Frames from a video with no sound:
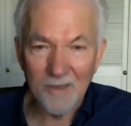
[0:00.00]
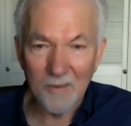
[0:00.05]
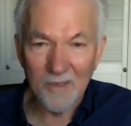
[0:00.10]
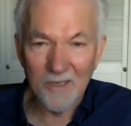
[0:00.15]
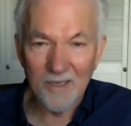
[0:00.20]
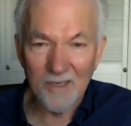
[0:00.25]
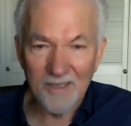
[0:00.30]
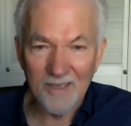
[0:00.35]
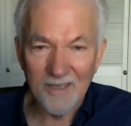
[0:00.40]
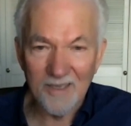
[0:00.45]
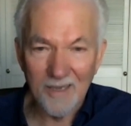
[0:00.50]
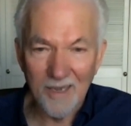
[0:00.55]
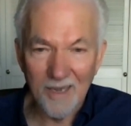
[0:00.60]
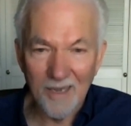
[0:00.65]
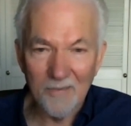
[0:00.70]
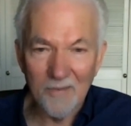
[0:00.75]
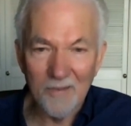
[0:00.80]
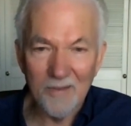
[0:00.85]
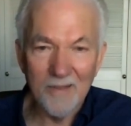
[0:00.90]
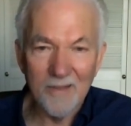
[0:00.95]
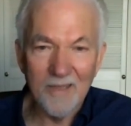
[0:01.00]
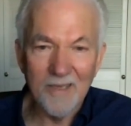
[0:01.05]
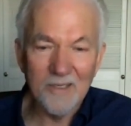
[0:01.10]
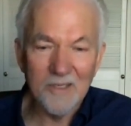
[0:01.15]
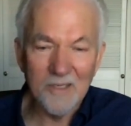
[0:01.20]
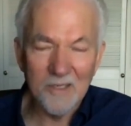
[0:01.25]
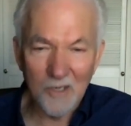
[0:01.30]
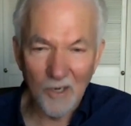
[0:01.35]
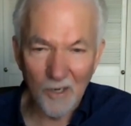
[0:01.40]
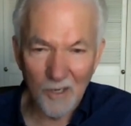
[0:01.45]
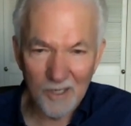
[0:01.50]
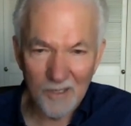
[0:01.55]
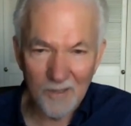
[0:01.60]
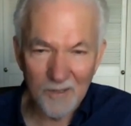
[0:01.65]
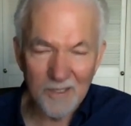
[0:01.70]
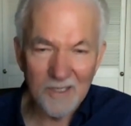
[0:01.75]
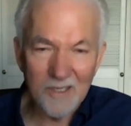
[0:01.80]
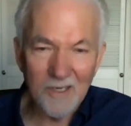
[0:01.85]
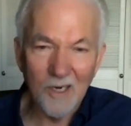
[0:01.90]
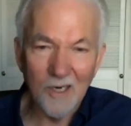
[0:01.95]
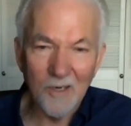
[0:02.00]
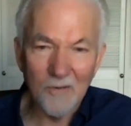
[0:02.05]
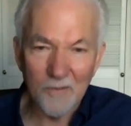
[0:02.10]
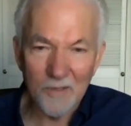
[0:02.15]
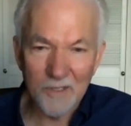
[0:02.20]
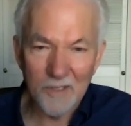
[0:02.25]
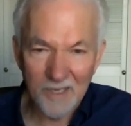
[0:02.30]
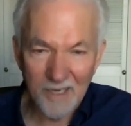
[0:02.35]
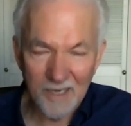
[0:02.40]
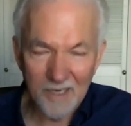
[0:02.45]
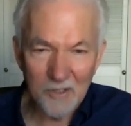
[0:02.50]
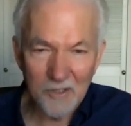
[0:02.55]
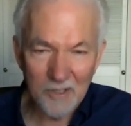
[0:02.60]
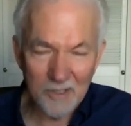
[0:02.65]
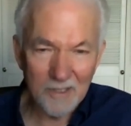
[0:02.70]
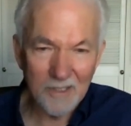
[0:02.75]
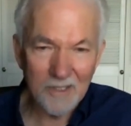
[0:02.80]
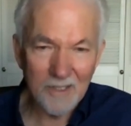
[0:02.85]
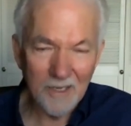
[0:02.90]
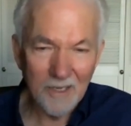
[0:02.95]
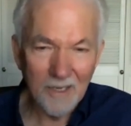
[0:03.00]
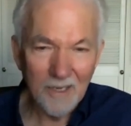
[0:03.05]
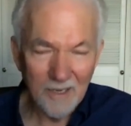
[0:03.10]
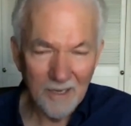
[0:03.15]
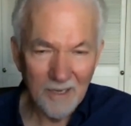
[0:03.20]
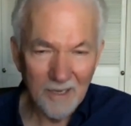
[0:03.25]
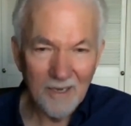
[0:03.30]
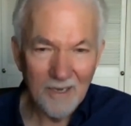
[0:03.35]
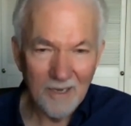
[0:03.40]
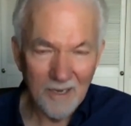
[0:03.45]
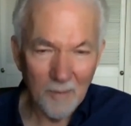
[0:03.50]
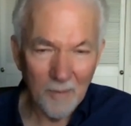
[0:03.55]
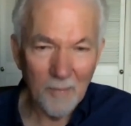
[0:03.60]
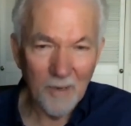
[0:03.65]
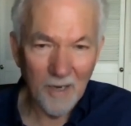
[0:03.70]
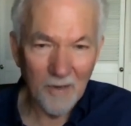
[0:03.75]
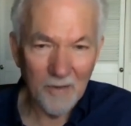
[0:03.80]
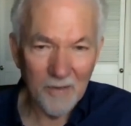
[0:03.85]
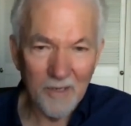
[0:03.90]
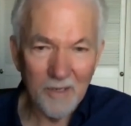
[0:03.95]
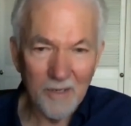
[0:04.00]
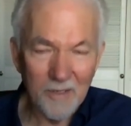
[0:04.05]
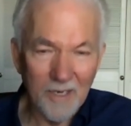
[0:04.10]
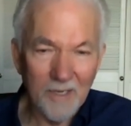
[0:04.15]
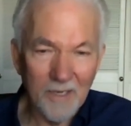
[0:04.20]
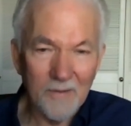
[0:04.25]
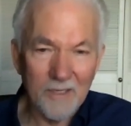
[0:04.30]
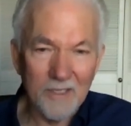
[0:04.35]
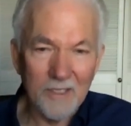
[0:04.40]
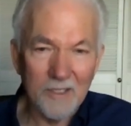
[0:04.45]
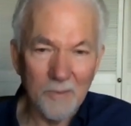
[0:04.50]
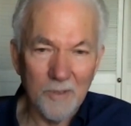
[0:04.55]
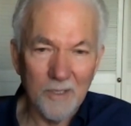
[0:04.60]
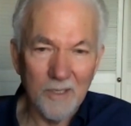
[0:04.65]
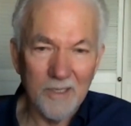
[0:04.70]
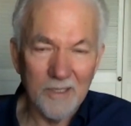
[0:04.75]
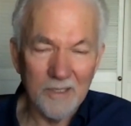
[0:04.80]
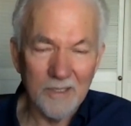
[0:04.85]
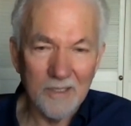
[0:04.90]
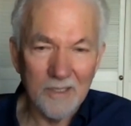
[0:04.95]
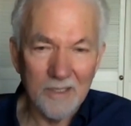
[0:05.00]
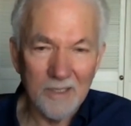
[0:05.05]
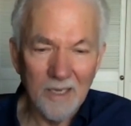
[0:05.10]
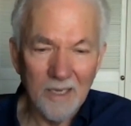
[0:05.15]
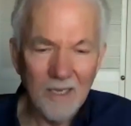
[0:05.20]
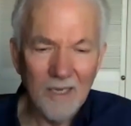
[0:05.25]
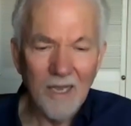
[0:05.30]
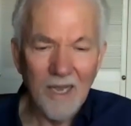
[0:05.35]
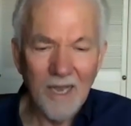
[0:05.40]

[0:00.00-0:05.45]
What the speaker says: And it started these conversations about near-death experiences.